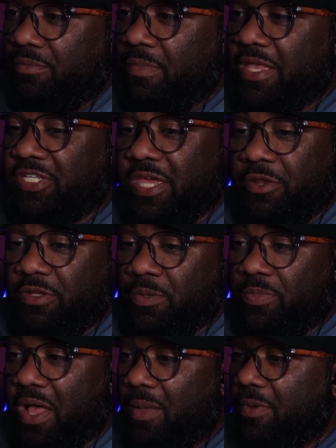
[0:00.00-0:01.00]
My channel
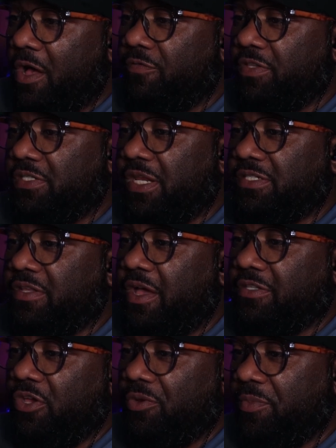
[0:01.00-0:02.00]
didn't pop off until I
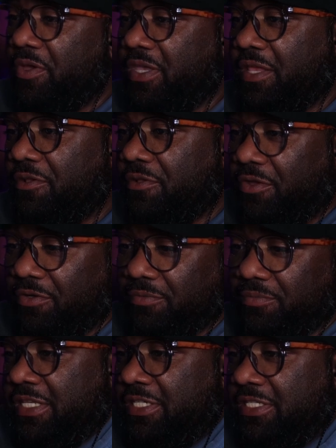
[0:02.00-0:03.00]
started talking about Caitlin Clark.
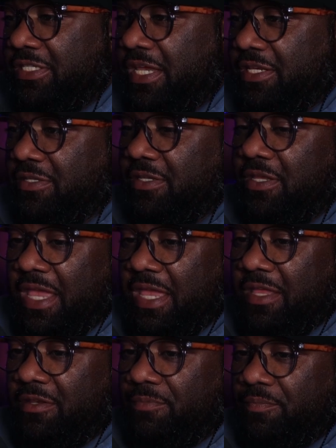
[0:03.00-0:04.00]
It just didn't.
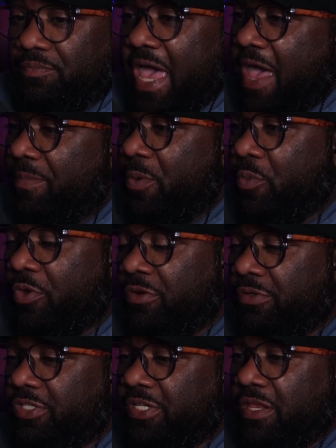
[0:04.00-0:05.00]
And I've been working
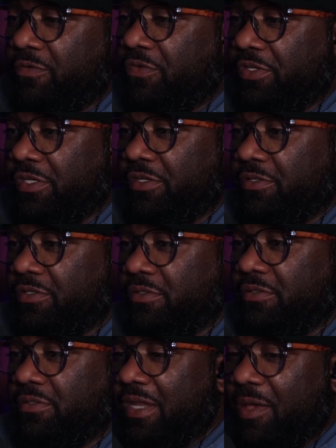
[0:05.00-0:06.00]
on this channel for years.
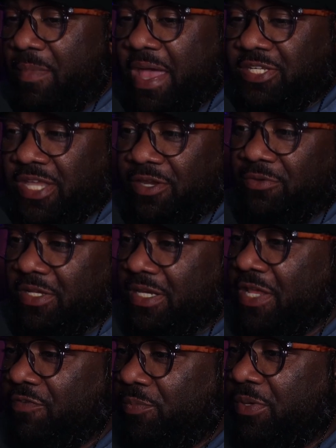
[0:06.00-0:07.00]
Now, my channel
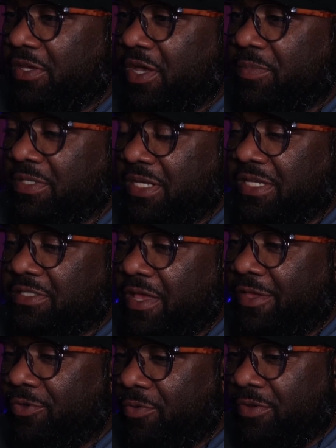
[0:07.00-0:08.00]
didn't never pick up until I
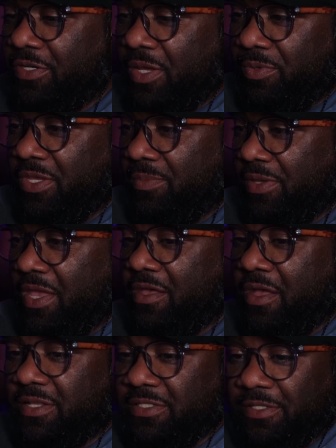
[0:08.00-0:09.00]
started doing WNBA
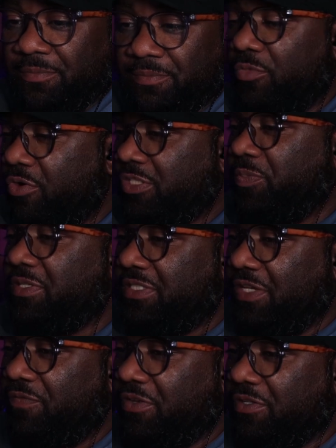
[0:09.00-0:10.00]
content. More
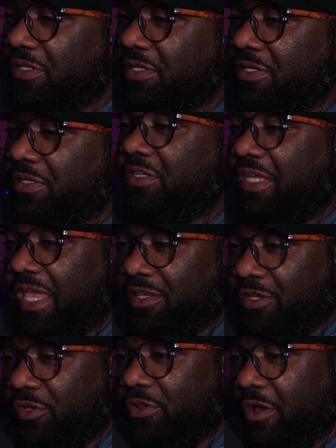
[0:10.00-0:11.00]
specifically,
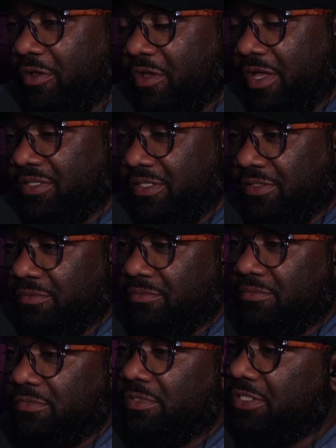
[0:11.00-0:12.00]
Caitlin Clark content.
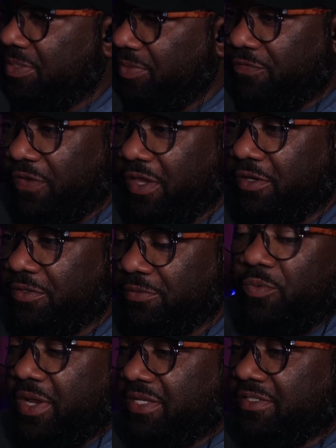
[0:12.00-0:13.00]
Just to be fair,
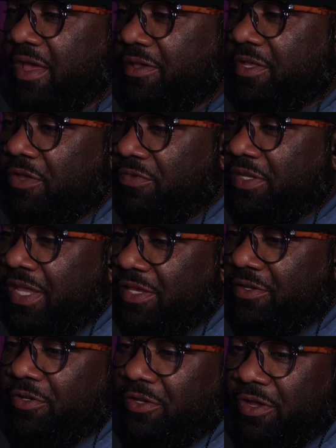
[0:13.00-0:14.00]
when I started covering
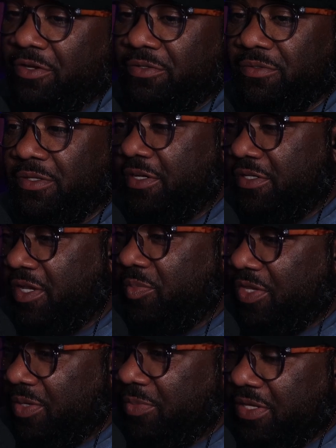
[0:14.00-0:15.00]
Caitlin Clark in the
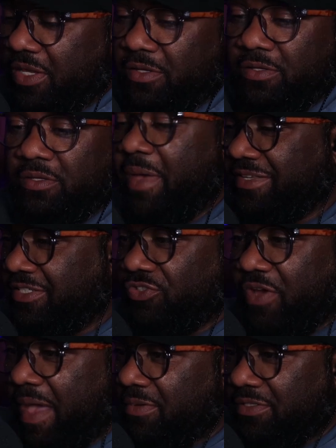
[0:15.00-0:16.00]
WNBA, my
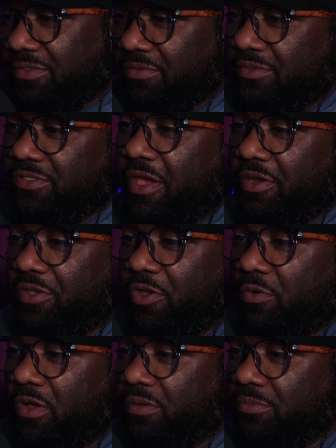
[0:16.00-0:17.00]
subscribers started to
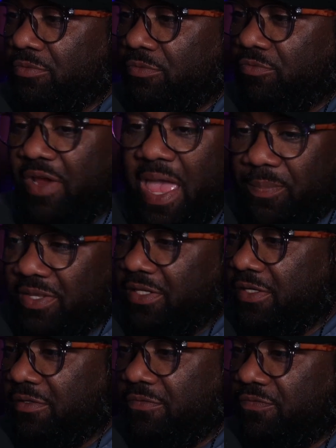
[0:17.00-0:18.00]
go up
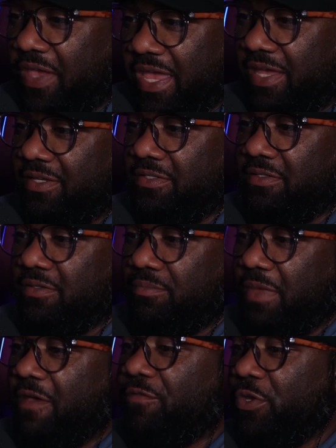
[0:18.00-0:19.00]
rapidly, fast.
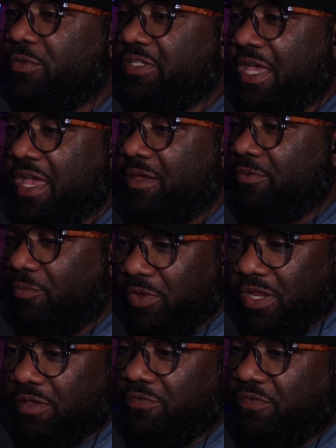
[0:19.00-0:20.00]
My view time
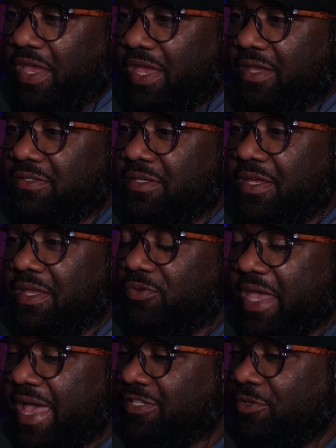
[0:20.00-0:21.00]
went up fast.
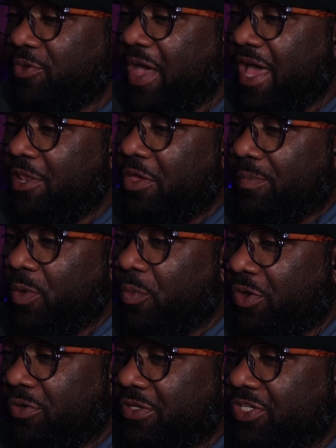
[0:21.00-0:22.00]
You guys don't know how long I've been
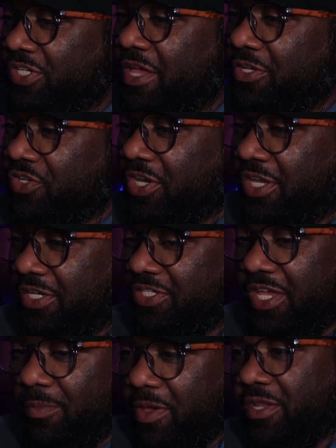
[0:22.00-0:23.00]
working on this channel trying to get the
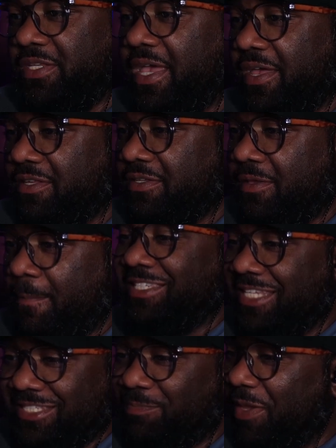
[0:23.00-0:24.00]
channel monetized.
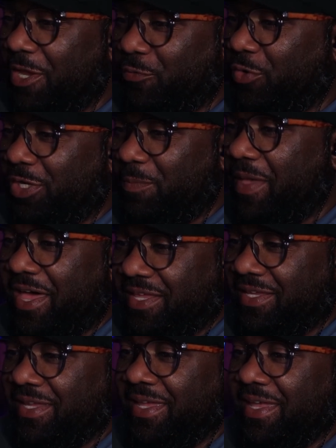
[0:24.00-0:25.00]
Just being real about
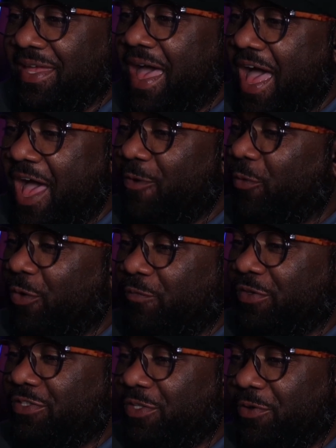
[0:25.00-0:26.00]
it. I worked
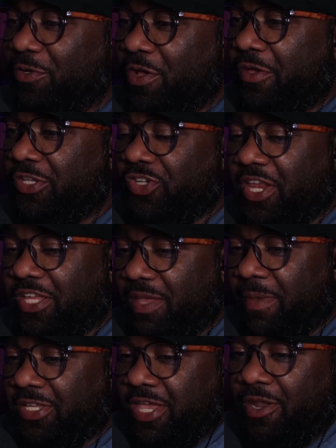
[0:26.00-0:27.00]
for so long to try to
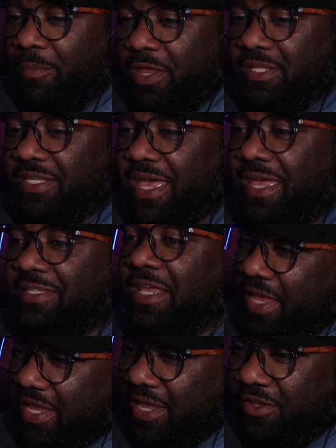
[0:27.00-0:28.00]
get my channel monetized,
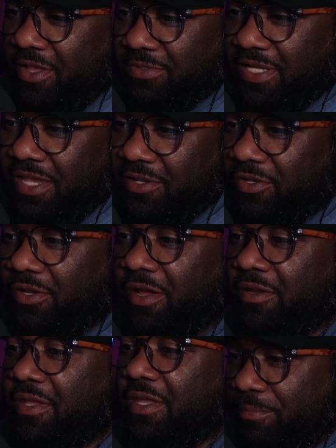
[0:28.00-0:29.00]
and here comes Caitlin
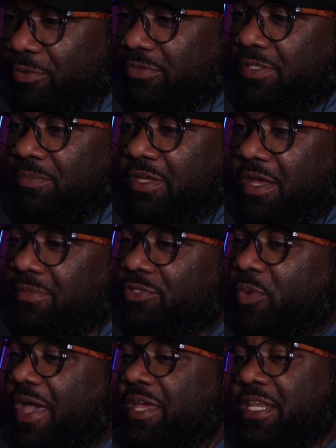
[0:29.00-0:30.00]
Clark boosting me up.
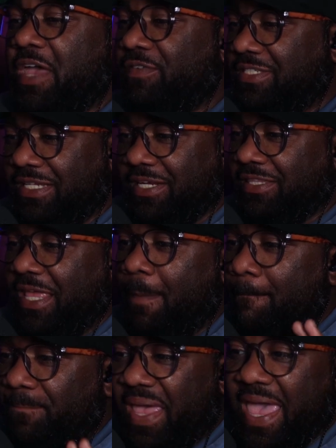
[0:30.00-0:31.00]
So I can never say
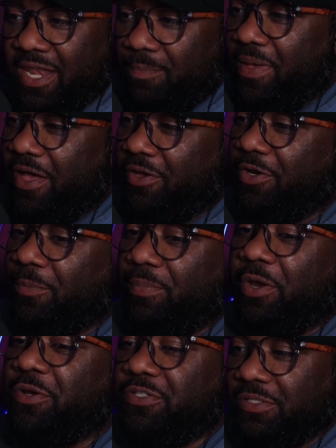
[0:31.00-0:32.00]
anything bad about her
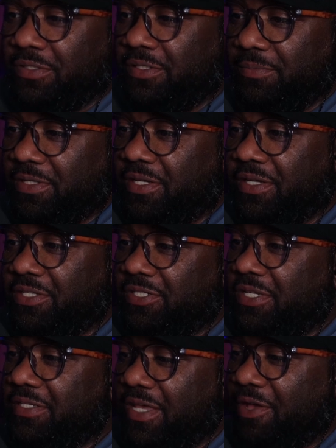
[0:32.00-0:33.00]
personally because
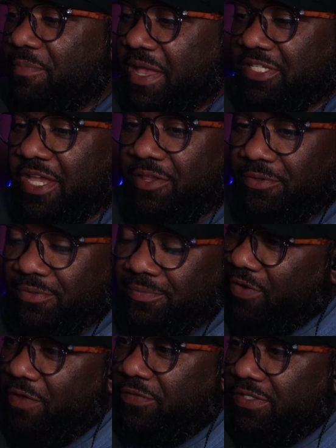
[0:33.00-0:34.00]
she's helped my channel,
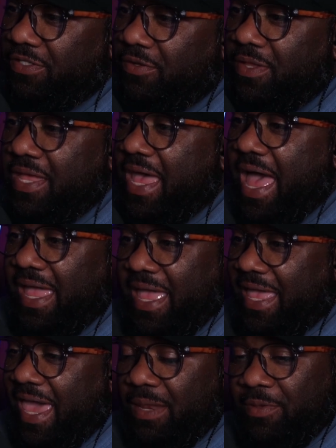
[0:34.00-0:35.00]
rightfully so. I
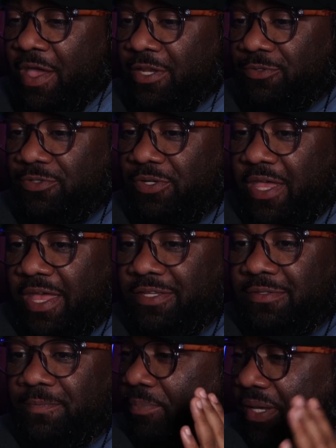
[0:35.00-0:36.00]
gotta be honest with you guys.